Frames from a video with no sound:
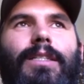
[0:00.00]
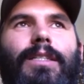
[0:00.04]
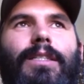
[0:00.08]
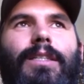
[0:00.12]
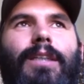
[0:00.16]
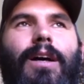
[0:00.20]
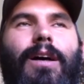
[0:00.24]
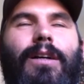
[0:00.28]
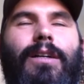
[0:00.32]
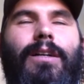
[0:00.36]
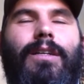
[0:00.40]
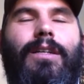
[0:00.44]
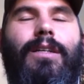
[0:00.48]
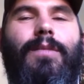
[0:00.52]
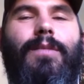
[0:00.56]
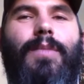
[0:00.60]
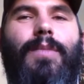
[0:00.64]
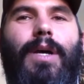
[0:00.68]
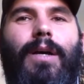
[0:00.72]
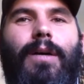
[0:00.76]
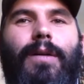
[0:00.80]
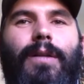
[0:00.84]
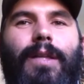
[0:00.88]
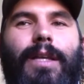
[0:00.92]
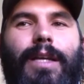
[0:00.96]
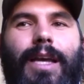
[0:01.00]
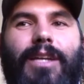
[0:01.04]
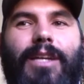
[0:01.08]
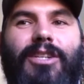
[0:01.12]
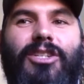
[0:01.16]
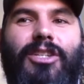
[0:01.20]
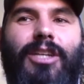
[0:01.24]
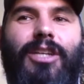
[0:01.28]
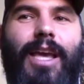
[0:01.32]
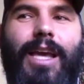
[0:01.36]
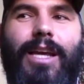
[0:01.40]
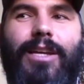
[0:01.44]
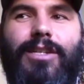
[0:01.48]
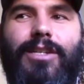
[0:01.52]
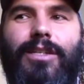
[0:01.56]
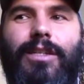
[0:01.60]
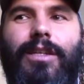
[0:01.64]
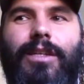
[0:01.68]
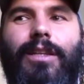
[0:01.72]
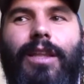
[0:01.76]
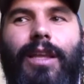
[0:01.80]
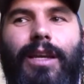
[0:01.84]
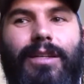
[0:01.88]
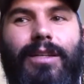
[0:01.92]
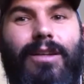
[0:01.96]
talking about like
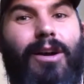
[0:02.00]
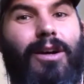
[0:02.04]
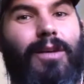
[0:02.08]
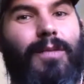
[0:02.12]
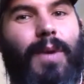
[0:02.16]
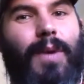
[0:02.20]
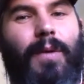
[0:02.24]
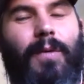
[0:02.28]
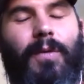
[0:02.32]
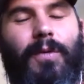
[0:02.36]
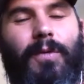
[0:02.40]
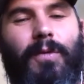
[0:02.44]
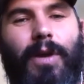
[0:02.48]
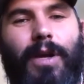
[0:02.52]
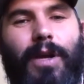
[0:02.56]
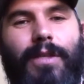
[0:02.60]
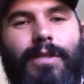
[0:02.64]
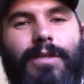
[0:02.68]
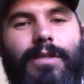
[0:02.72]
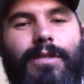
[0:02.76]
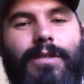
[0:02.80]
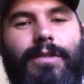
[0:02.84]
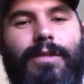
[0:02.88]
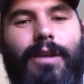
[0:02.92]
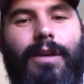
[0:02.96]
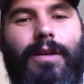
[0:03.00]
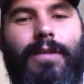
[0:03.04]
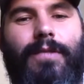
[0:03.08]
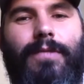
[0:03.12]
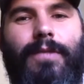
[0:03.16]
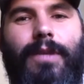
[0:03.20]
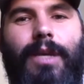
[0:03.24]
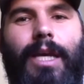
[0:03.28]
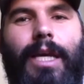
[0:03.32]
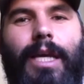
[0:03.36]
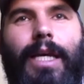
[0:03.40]
education, like talking about regrets and stuff,